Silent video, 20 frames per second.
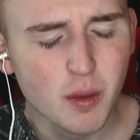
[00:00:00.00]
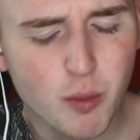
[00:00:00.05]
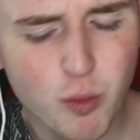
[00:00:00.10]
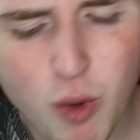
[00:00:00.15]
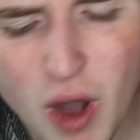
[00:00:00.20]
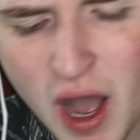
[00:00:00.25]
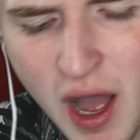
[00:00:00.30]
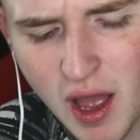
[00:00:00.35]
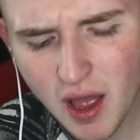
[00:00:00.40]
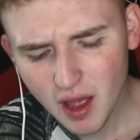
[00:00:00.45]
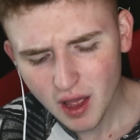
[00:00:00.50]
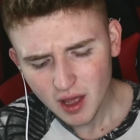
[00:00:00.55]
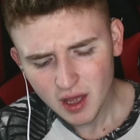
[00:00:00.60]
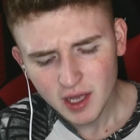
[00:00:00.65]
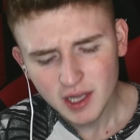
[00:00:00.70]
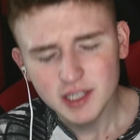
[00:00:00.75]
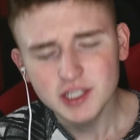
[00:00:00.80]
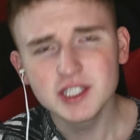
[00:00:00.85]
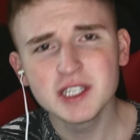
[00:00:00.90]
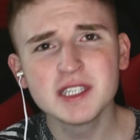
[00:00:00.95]
What?
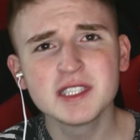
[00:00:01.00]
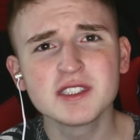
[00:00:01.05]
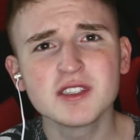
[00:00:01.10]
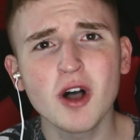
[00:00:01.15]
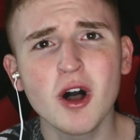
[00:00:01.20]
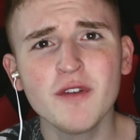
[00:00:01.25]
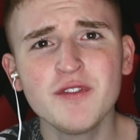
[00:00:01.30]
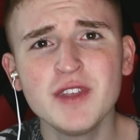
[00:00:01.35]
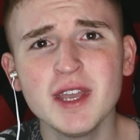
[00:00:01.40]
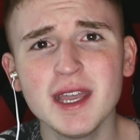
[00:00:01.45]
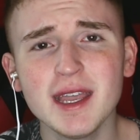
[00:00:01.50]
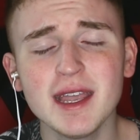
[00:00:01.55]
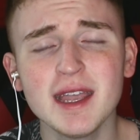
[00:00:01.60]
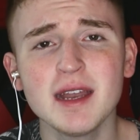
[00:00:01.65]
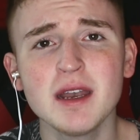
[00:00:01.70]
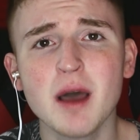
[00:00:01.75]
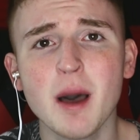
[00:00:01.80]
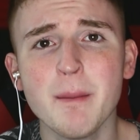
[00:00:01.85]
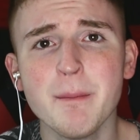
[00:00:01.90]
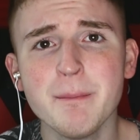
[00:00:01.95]
She solved it
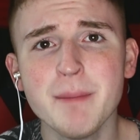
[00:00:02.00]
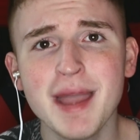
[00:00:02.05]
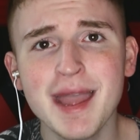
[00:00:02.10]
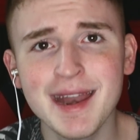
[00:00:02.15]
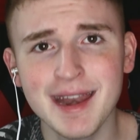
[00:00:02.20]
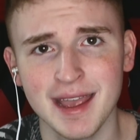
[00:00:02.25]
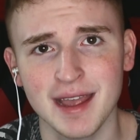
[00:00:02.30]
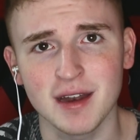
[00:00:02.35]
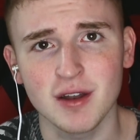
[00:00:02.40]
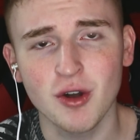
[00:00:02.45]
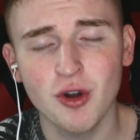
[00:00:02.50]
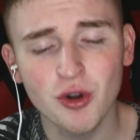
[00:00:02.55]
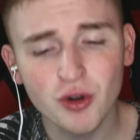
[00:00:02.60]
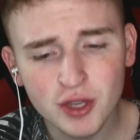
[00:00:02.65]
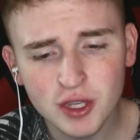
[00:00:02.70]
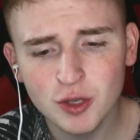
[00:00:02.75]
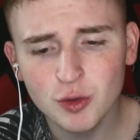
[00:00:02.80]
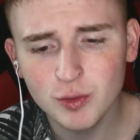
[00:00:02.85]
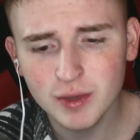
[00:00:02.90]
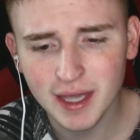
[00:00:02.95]
in a minute. Are
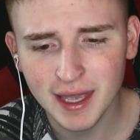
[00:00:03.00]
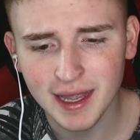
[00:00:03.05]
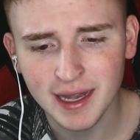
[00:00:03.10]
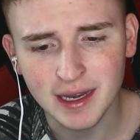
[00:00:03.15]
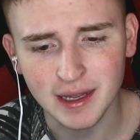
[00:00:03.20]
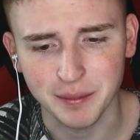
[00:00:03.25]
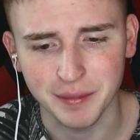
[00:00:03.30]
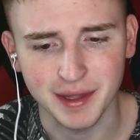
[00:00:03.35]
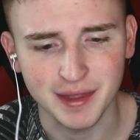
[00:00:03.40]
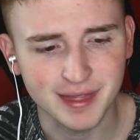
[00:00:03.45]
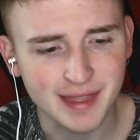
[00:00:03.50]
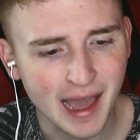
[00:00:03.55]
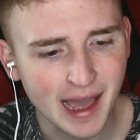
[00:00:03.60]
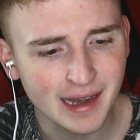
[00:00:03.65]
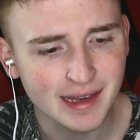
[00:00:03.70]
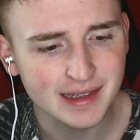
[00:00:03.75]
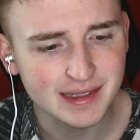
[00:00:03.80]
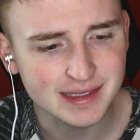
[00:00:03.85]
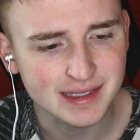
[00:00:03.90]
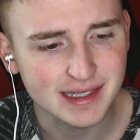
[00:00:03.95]
you kidding me?
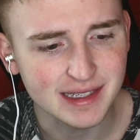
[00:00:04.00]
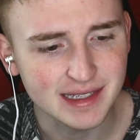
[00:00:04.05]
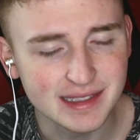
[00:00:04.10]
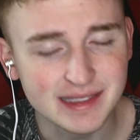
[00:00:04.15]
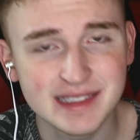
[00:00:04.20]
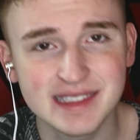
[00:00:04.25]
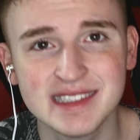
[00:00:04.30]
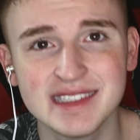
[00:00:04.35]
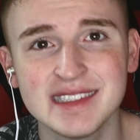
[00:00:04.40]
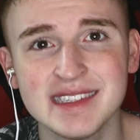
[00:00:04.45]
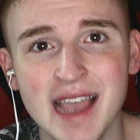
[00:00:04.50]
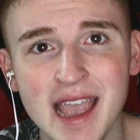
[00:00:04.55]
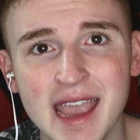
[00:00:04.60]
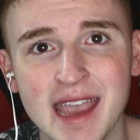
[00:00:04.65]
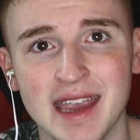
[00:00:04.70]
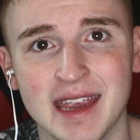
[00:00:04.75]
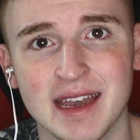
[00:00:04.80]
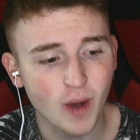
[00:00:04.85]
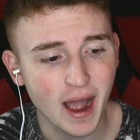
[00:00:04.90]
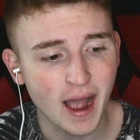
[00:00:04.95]
That is
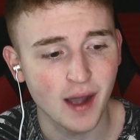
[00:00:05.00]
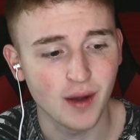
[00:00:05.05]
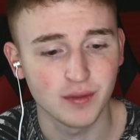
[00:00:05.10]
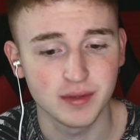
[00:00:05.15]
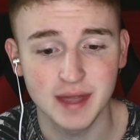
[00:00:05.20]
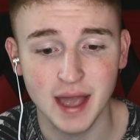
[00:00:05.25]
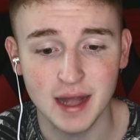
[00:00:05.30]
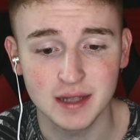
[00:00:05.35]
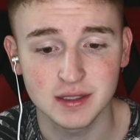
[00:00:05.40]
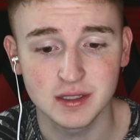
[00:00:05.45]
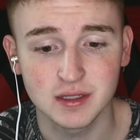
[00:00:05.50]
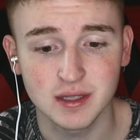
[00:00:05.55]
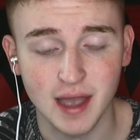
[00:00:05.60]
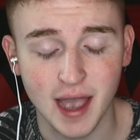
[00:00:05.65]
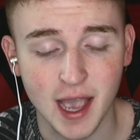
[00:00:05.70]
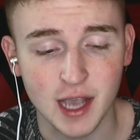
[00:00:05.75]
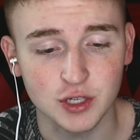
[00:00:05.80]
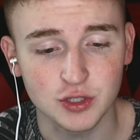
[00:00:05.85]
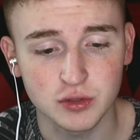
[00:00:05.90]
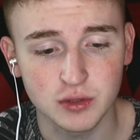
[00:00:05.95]
insane. Wow, that's
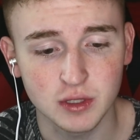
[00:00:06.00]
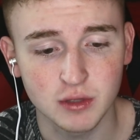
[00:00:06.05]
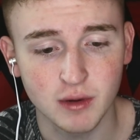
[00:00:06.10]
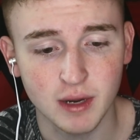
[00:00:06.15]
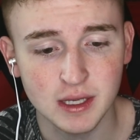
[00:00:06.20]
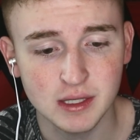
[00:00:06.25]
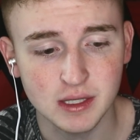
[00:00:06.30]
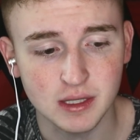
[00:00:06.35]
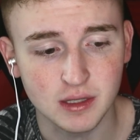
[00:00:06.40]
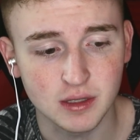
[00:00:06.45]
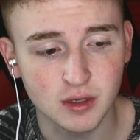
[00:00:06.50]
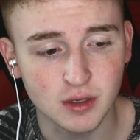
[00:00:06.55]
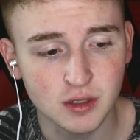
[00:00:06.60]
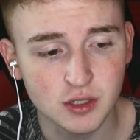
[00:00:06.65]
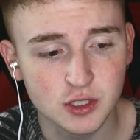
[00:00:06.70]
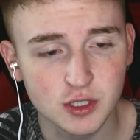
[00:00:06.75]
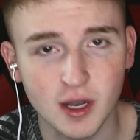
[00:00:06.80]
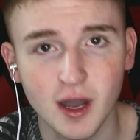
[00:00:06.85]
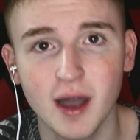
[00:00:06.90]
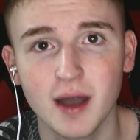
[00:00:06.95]
actually crazy.
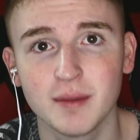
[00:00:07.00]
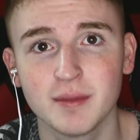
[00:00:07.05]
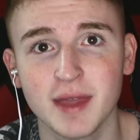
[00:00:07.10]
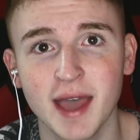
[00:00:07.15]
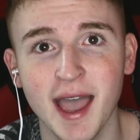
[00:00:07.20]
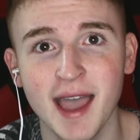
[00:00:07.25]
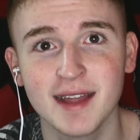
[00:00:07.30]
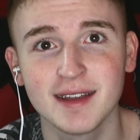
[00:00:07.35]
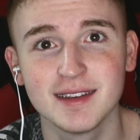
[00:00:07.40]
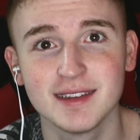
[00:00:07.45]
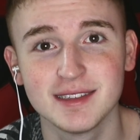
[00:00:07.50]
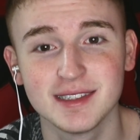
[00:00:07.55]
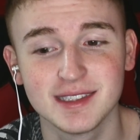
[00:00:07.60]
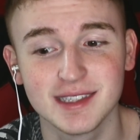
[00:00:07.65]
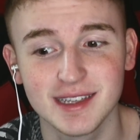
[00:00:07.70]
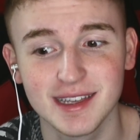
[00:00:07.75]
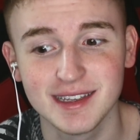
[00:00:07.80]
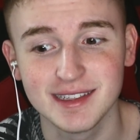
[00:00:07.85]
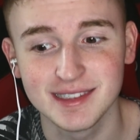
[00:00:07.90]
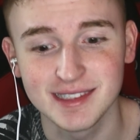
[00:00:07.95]
Good job. That
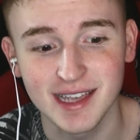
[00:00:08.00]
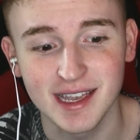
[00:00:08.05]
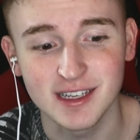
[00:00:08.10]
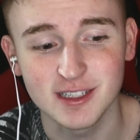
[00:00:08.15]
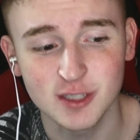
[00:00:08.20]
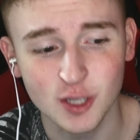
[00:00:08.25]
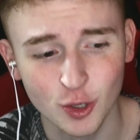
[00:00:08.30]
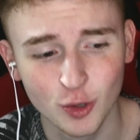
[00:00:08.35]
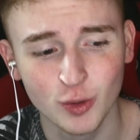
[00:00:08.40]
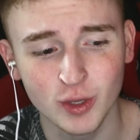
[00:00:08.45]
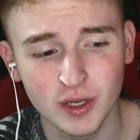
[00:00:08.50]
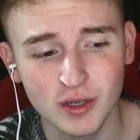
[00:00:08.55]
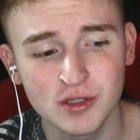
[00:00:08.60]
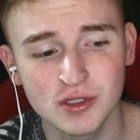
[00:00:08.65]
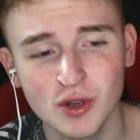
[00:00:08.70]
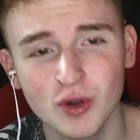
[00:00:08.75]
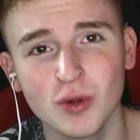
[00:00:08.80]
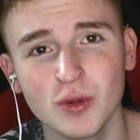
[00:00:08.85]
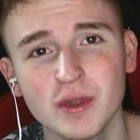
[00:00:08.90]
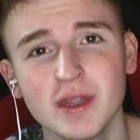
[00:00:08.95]
is insane. Two
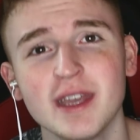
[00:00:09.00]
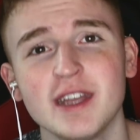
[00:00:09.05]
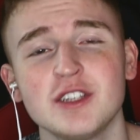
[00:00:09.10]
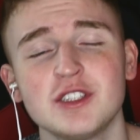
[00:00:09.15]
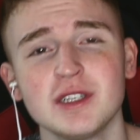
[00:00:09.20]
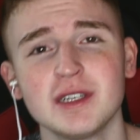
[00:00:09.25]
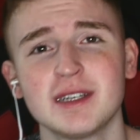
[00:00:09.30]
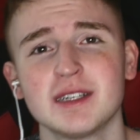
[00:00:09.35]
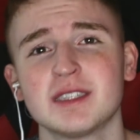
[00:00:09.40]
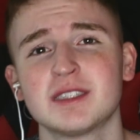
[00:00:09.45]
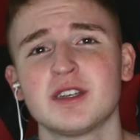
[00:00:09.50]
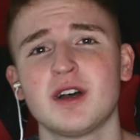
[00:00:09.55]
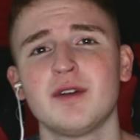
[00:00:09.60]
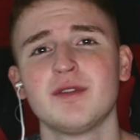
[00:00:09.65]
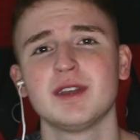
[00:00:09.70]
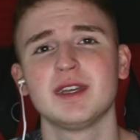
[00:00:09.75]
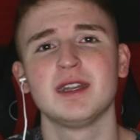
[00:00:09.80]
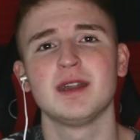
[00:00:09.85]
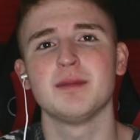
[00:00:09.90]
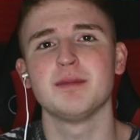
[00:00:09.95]
years old and she can
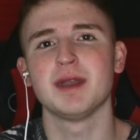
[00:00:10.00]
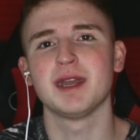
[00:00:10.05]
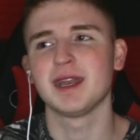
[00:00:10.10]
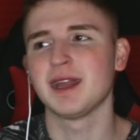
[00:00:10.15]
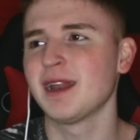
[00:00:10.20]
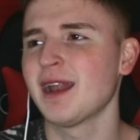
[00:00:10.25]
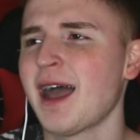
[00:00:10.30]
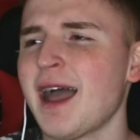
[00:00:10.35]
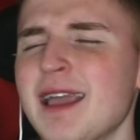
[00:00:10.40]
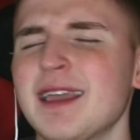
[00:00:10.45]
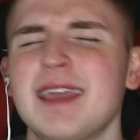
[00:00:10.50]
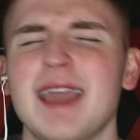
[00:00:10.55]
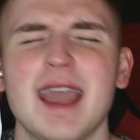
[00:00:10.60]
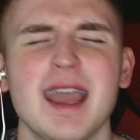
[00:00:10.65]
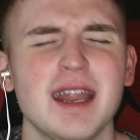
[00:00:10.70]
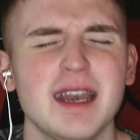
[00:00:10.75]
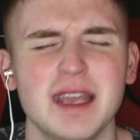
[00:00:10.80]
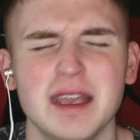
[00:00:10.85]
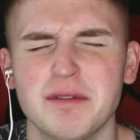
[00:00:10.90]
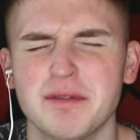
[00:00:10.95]
solve it in a minute. I
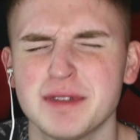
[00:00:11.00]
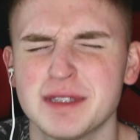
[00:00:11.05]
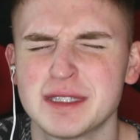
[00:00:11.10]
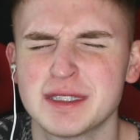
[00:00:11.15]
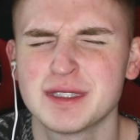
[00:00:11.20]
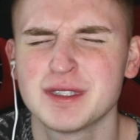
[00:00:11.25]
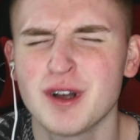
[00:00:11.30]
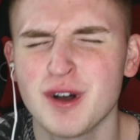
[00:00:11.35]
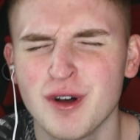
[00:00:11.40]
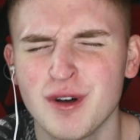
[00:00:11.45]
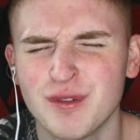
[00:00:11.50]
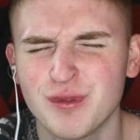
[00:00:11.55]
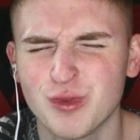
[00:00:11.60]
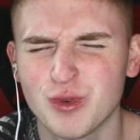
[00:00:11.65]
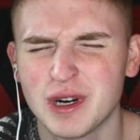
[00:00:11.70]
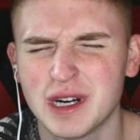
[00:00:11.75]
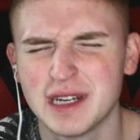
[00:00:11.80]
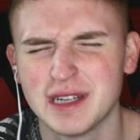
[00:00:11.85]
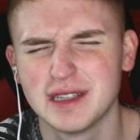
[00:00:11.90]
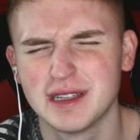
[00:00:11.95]
can't even solve
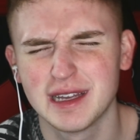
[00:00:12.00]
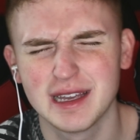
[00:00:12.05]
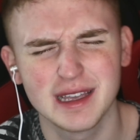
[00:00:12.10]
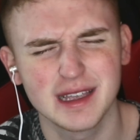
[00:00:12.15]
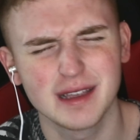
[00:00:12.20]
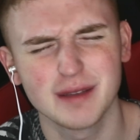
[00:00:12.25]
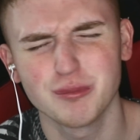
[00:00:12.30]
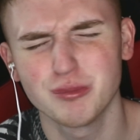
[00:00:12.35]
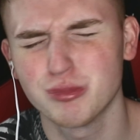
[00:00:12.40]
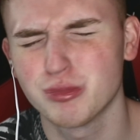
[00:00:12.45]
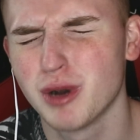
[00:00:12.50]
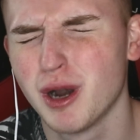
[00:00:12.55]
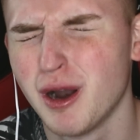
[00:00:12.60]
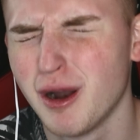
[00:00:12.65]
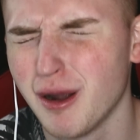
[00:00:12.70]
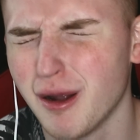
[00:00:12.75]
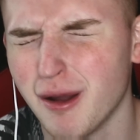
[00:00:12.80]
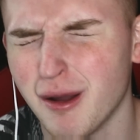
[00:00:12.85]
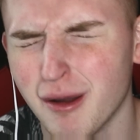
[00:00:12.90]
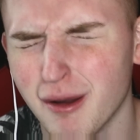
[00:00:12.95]
one. Like, bro.